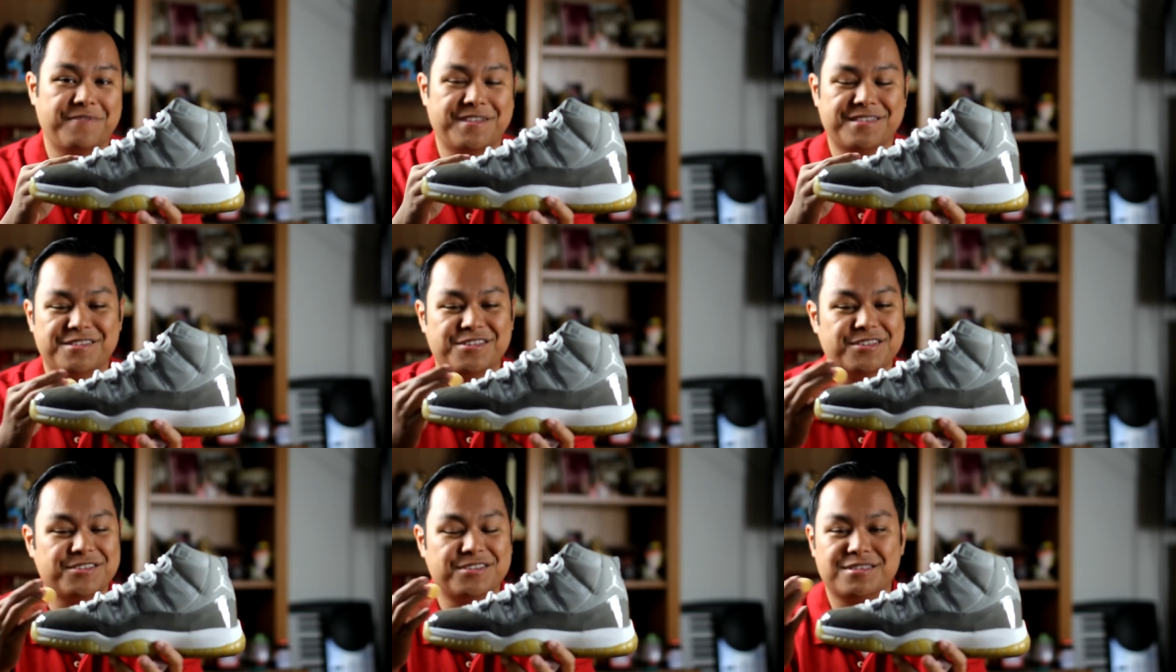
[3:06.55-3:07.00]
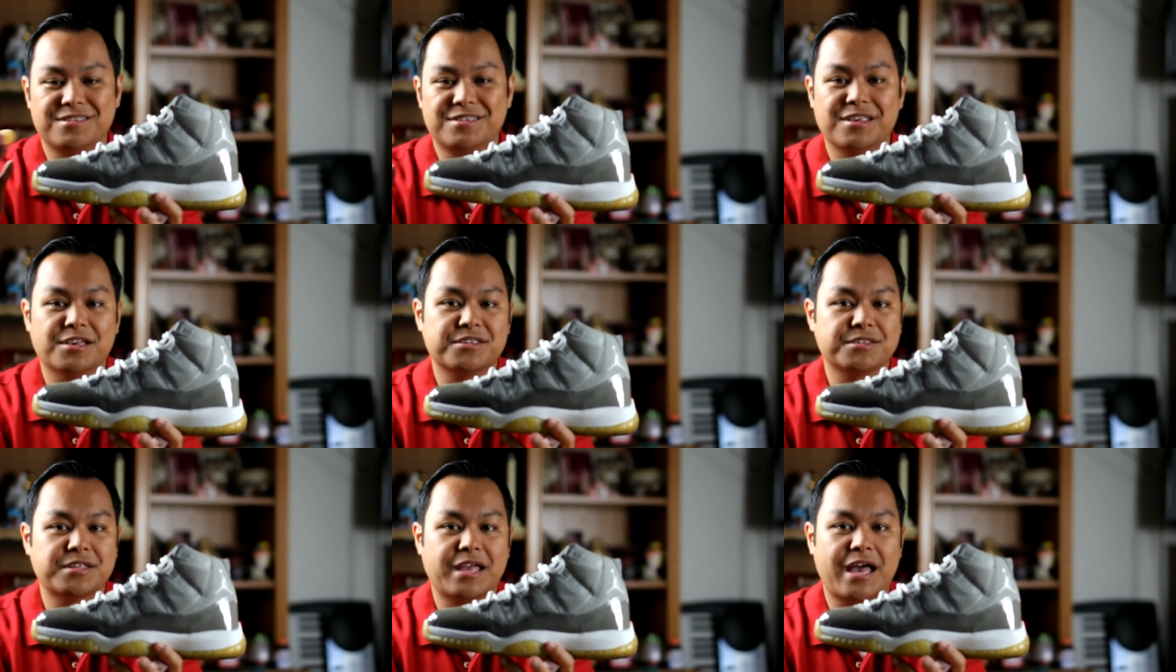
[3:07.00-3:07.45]
It just
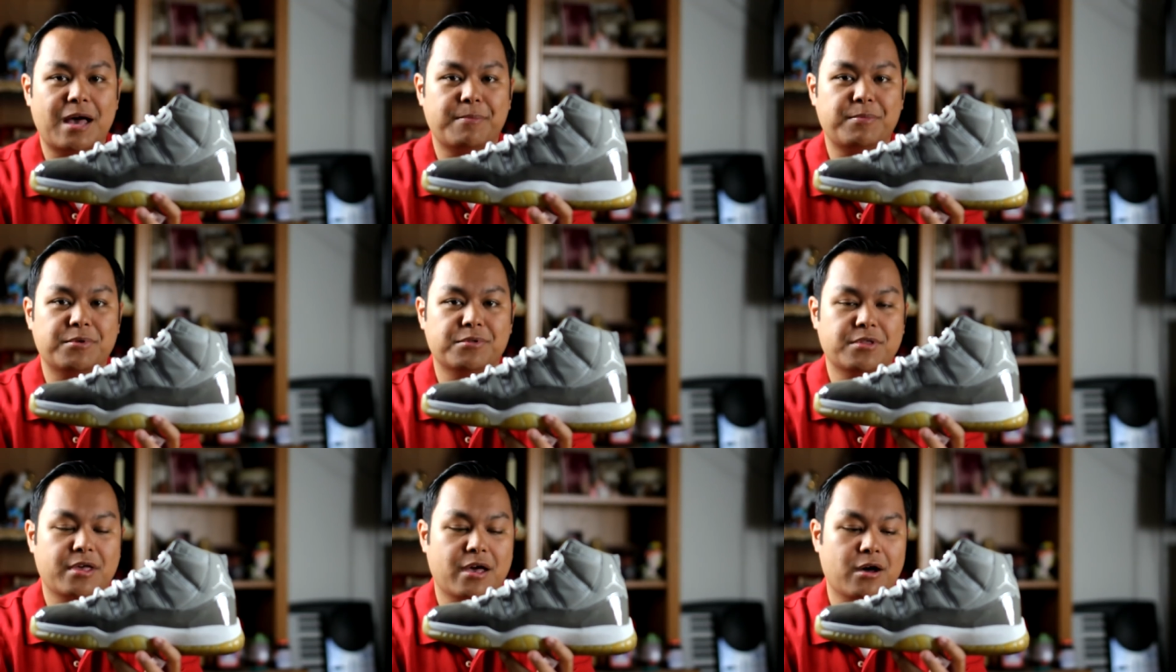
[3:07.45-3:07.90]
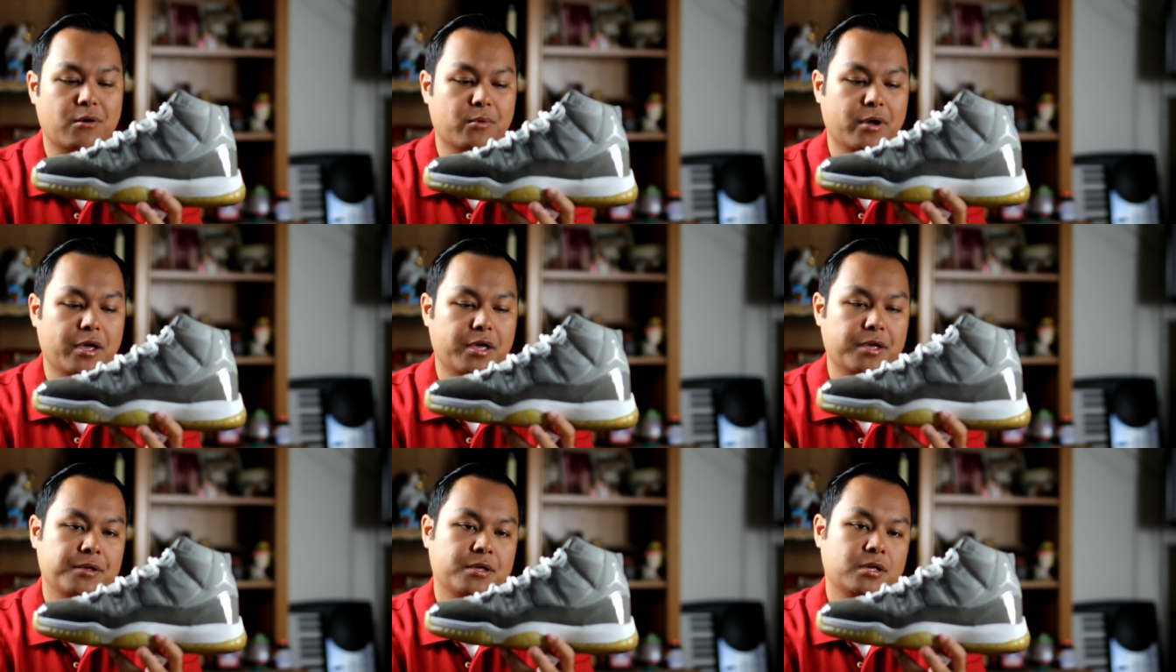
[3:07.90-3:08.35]
doesn't happen that
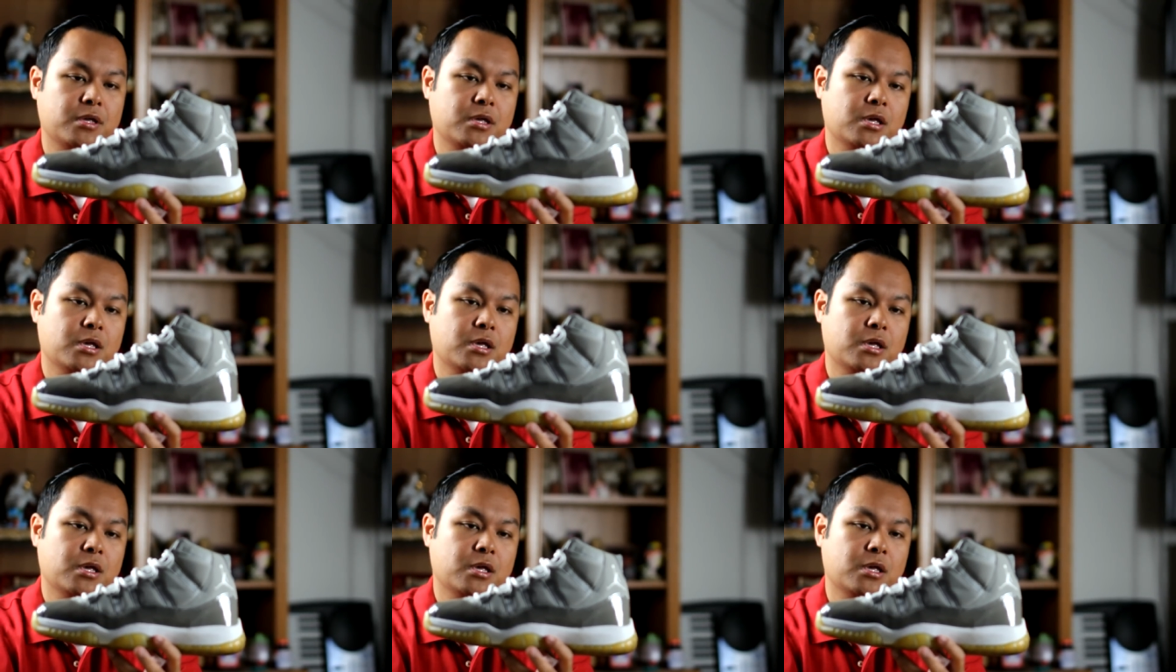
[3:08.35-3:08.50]
way.